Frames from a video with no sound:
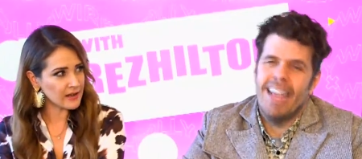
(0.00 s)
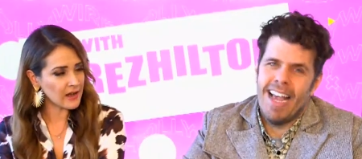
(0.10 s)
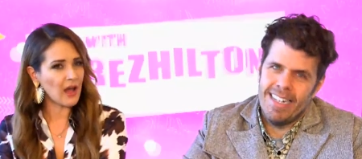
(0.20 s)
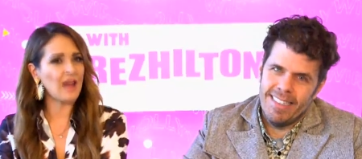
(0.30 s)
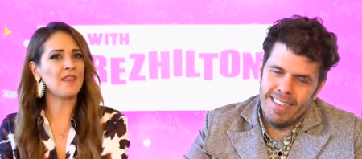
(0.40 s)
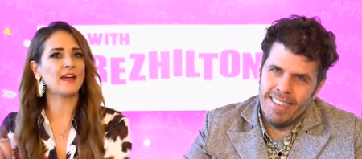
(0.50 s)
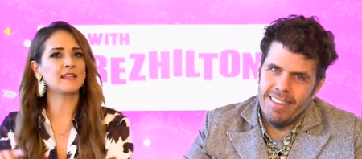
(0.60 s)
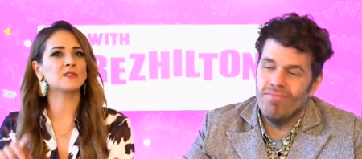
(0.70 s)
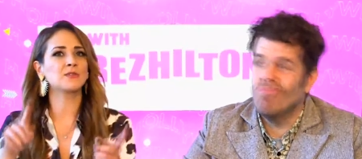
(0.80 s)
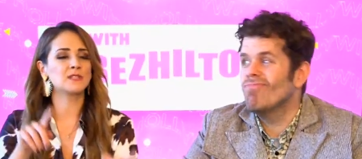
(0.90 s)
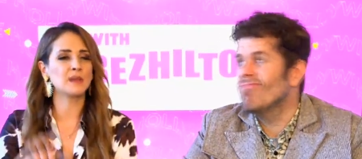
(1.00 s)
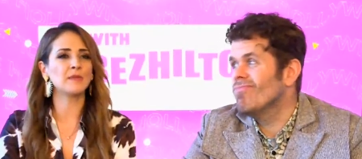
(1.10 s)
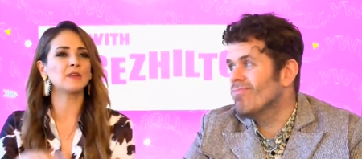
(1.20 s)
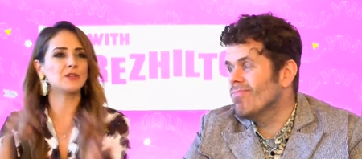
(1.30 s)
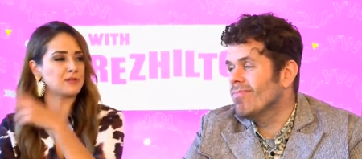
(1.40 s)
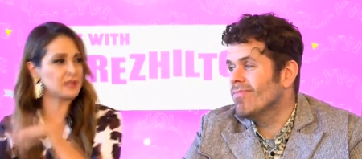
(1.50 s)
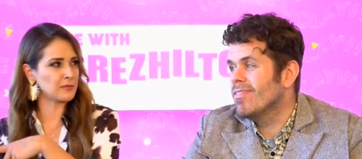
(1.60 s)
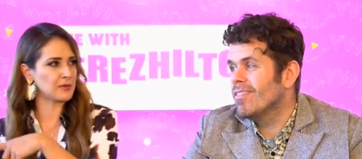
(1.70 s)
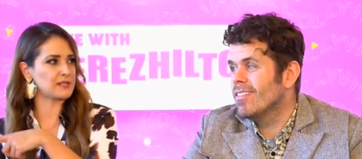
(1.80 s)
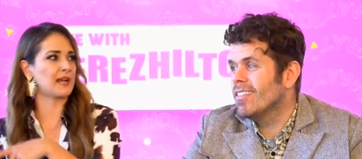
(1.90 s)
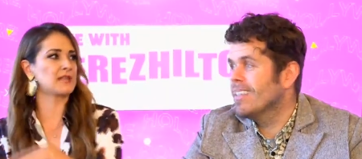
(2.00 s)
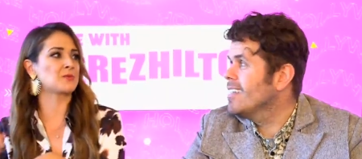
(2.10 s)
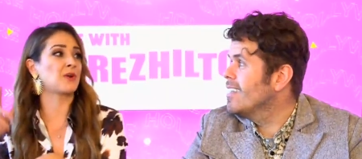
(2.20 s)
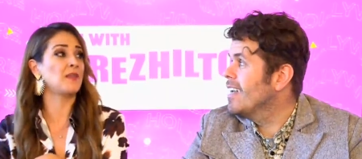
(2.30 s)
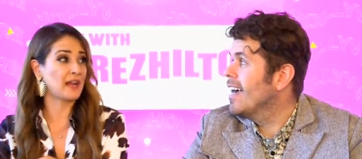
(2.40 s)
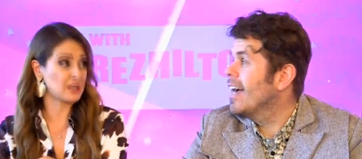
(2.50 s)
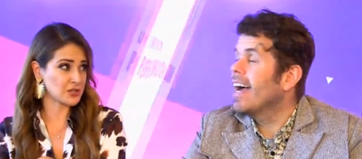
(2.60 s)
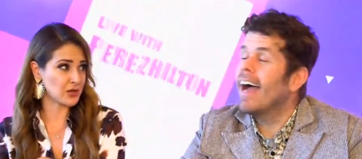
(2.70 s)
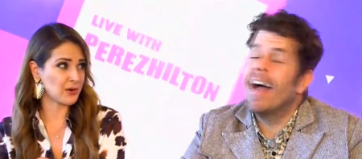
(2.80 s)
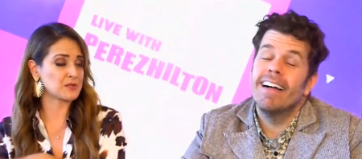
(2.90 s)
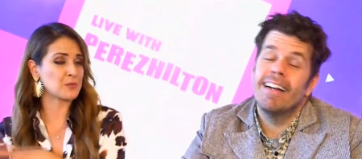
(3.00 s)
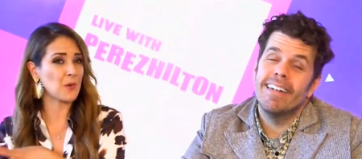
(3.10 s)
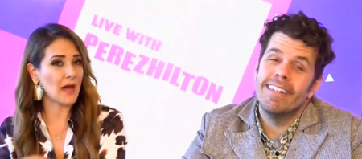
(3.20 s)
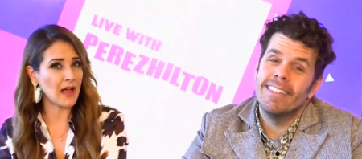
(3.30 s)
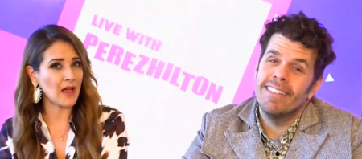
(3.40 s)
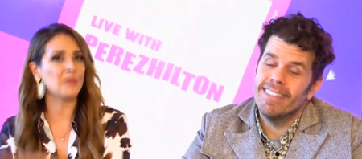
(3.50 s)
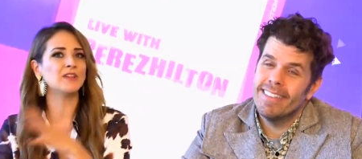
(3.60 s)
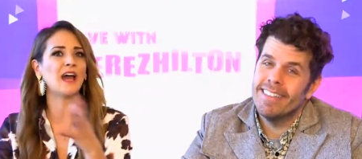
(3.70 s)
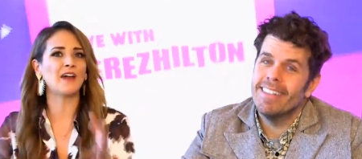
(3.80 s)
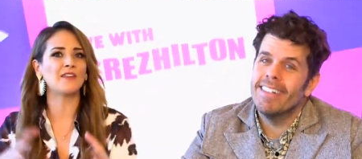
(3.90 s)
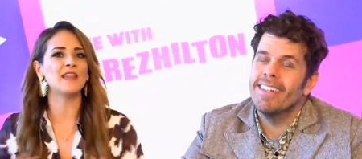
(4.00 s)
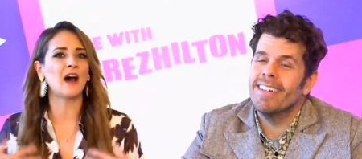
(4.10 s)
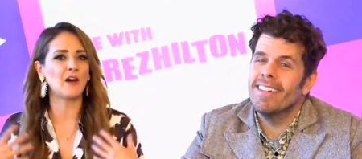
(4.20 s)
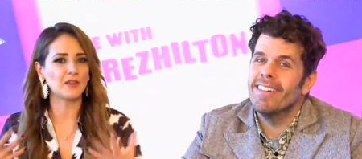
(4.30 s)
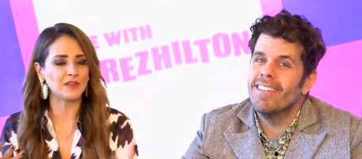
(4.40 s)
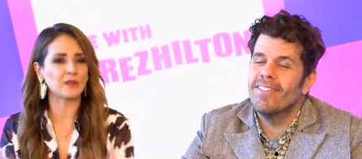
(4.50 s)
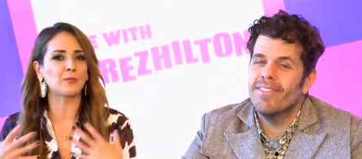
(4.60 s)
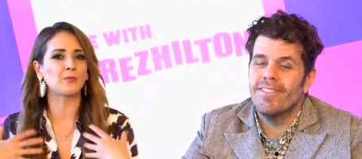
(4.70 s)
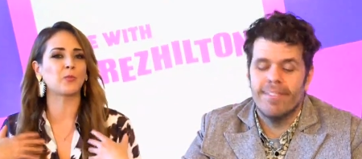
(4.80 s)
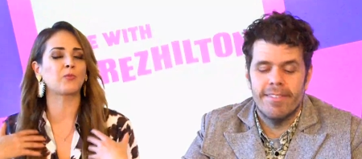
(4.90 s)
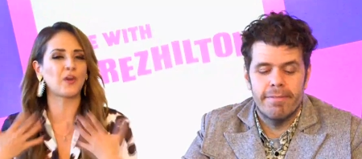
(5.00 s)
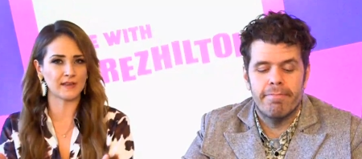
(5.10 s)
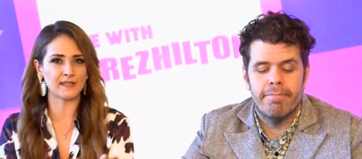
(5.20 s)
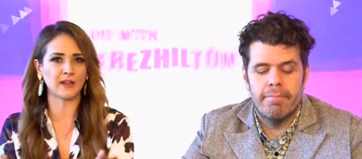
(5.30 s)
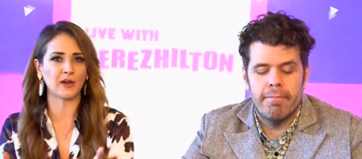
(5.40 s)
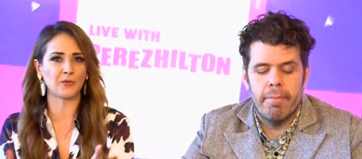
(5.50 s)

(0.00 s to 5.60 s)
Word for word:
Speaker 1: Yes. And that's so that some of the Josie and the Pussycats were on that show as ah. well. But yeah, now that they're focusing